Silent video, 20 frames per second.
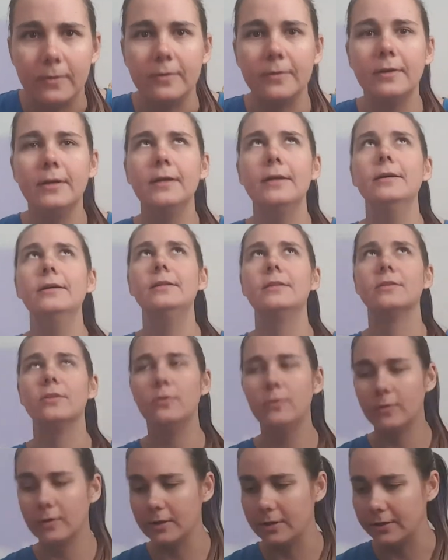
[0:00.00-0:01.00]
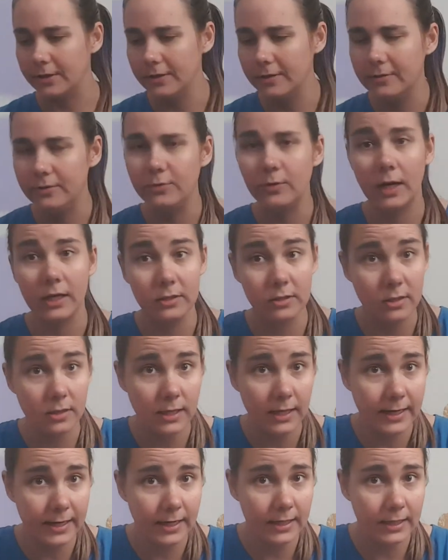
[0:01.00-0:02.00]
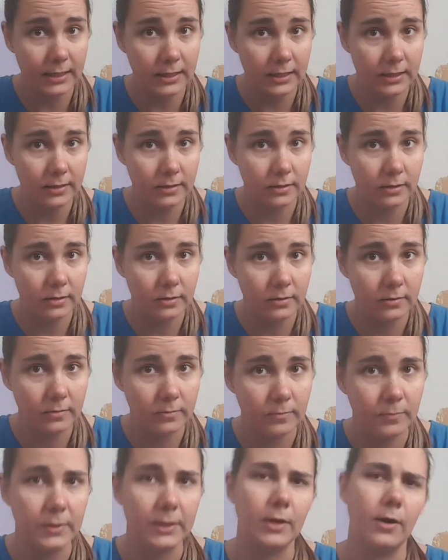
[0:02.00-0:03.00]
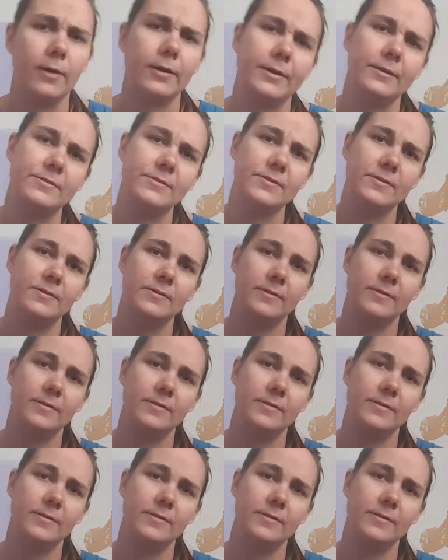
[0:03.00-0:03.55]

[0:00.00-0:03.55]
Good lord. Do I look like I need it? Be honest.